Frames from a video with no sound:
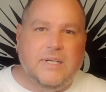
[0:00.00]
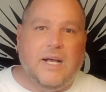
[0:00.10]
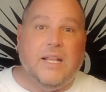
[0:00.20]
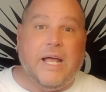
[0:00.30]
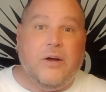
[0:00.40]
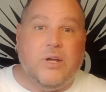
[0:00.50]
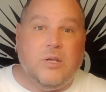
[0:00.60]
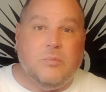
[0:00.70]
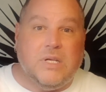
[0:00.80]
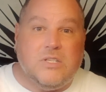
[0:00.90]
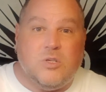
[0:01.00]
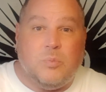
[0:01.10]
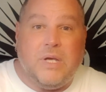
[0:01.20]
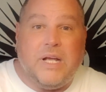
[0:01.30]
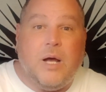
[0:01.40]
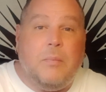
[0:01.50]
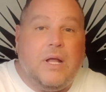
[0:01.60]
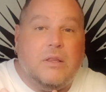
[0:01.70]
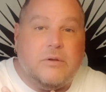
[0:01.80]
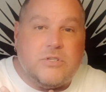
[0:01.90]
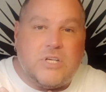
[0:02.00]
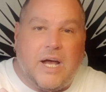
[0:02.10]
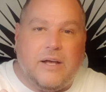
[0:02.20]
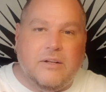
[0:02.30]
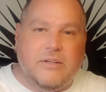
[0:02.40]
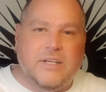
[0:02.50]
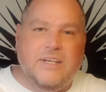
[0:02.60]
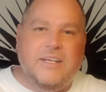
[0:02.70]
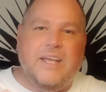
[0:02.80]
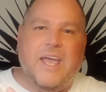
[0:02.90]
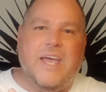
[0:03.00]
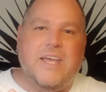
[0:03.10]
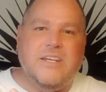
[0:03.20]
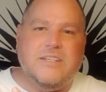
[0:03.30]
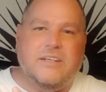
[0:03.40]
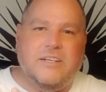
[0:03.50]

allowing me to pick up my little child and